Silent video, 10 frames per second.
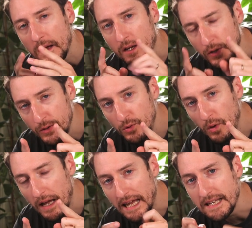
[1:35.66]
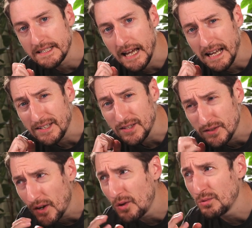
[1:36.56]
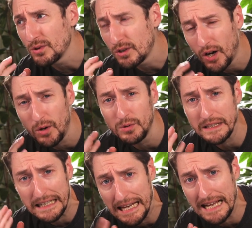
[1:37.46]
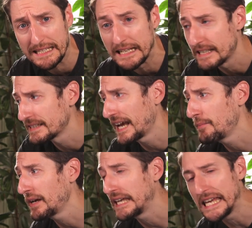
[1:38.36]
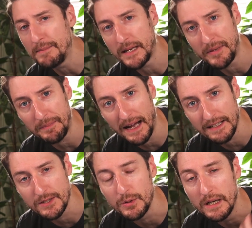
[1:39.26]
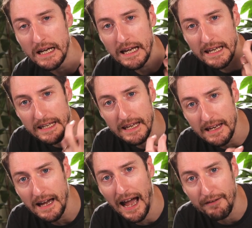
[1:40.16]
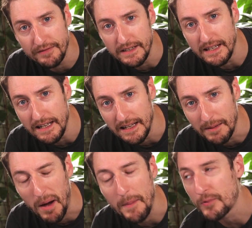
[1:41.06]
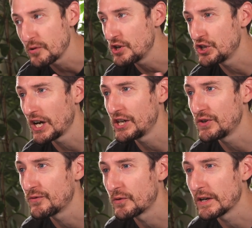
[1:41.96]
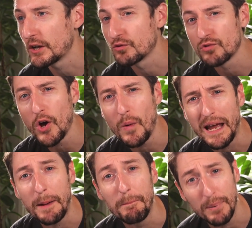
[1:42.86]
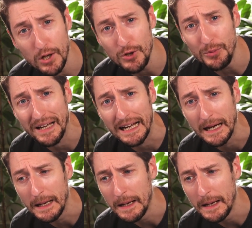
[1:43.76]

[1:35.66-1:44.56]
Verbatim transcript: Coup is a stone cold classic. It's a game I keep coming back to year after year, my appreciation for it growing and blooming,